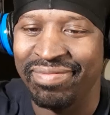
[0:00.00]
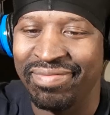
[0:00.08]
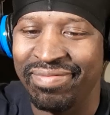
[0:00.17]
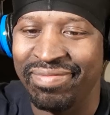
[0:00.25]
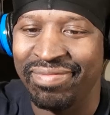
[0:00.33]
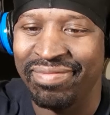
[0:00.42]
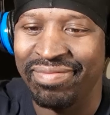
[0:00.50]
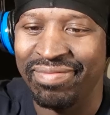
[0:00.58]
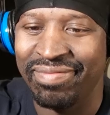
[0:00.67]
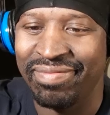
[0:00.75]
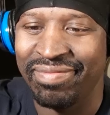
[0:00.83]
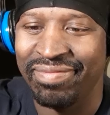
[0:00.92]

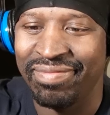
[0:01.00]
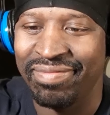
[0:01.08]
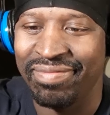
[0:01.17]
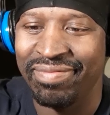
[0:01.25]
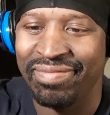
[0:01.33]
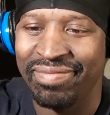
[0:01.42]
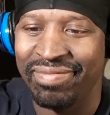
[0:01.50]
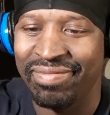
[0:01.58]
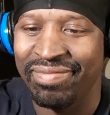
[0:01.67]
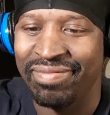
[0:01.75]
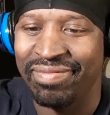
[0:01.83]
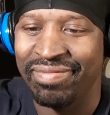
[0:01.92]

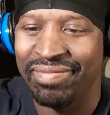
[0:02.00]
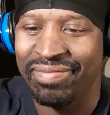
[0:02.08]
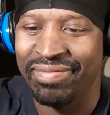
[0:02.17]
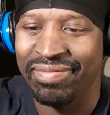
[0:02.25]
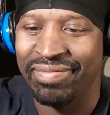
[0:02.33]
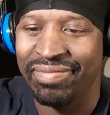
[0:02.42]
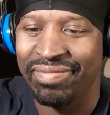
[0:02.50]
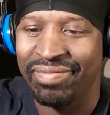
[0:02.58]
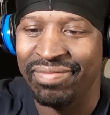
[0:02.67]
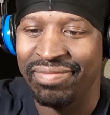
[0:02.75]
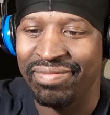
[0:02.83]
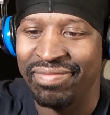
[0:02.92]

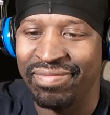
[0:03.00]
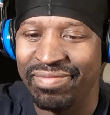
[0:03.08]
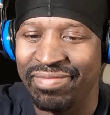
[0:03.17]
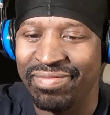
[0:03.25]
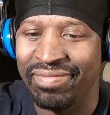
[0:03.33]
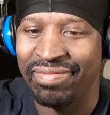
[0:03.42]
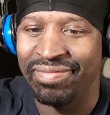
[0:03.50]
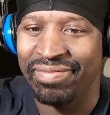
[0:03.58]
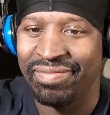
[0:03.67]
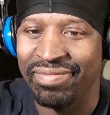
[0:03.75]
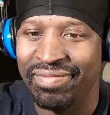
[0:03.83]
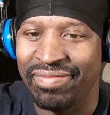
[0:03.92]

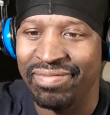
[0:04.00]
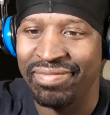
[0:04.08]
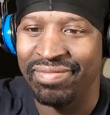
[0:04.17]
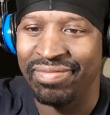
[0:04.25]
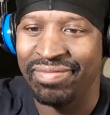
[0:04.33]
Nothing is said.